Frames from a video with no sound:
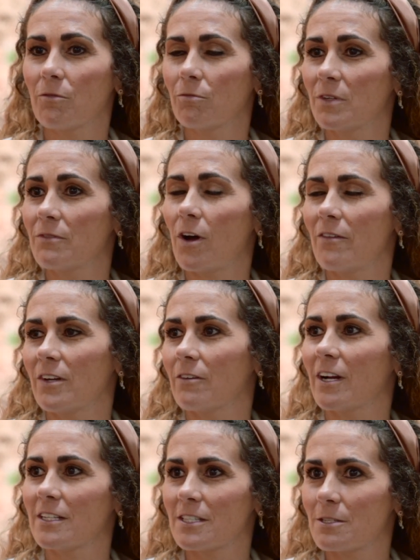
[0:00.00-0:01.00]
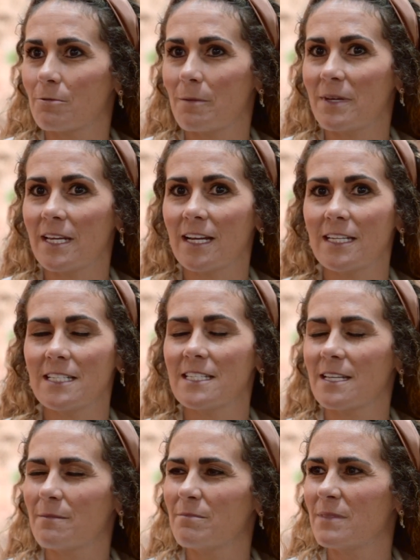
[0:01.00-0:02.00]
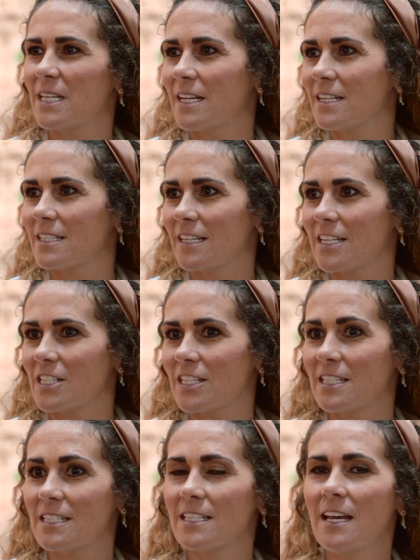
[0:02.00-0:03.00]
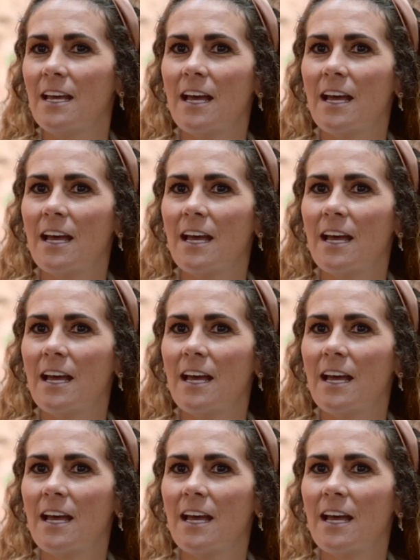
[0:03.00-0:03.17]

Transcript: revolving around swimming. I did some tennis lessons.